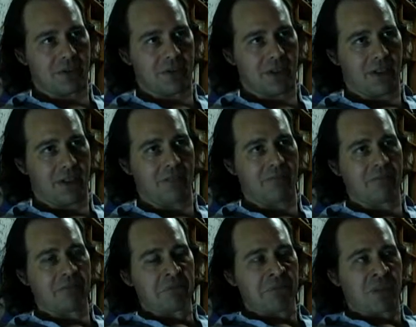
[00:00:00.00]
Okay?
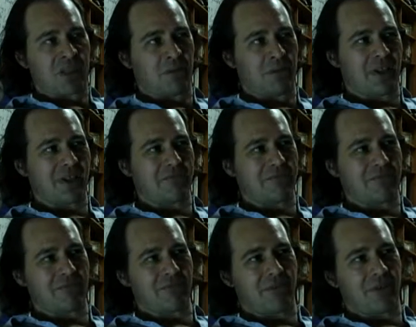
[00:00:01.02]
But
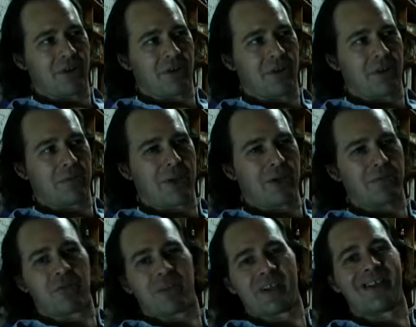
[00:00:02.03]
there are about
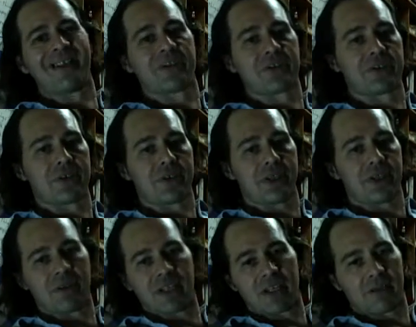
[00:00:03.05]
100
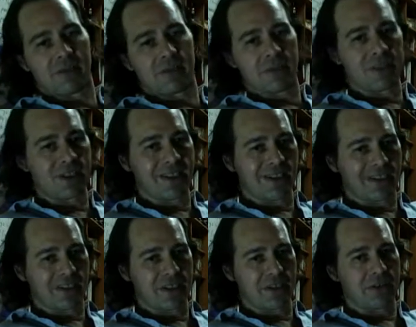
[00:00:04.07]
irregular verbs in
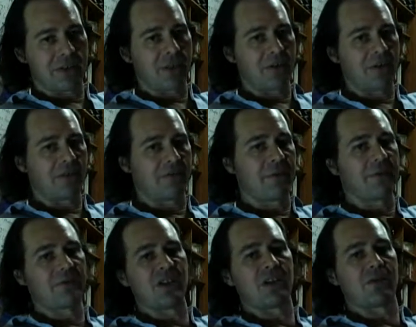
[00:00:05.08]
English. Only about
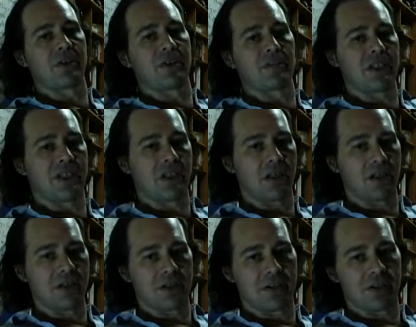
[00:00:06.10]
50 of them
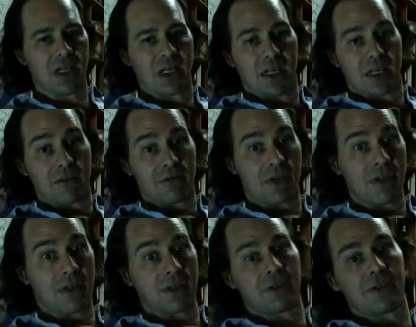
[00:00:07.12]
are in
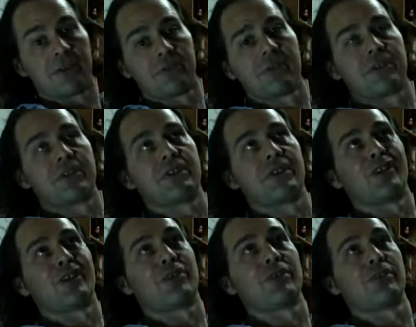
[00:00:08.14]
regular usage,
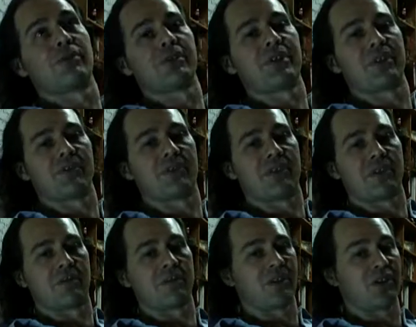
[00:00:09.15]
and 20 of
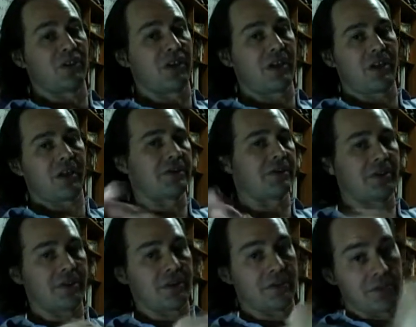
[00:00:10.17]
them in
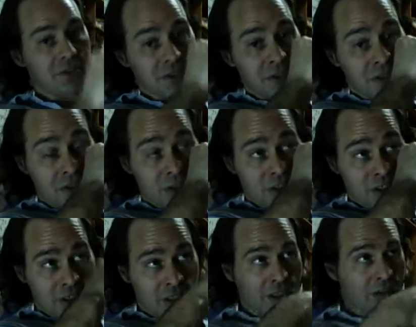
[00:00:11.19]
constant usage. Things like
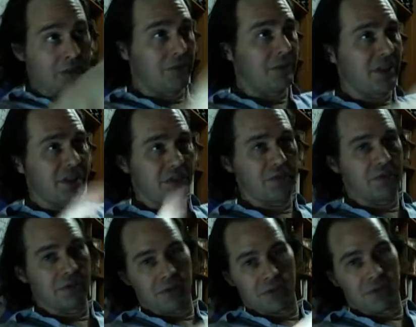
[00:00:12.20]
to be, to
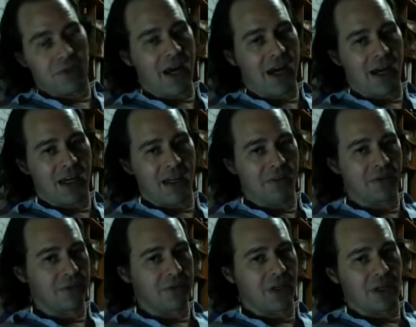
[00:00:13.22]
do, to have,
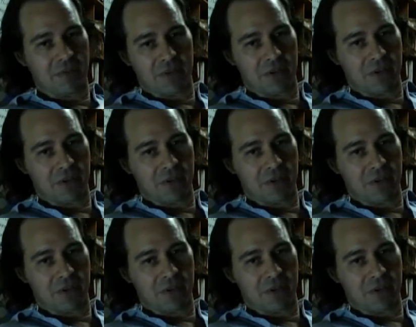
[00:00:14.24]
to come, to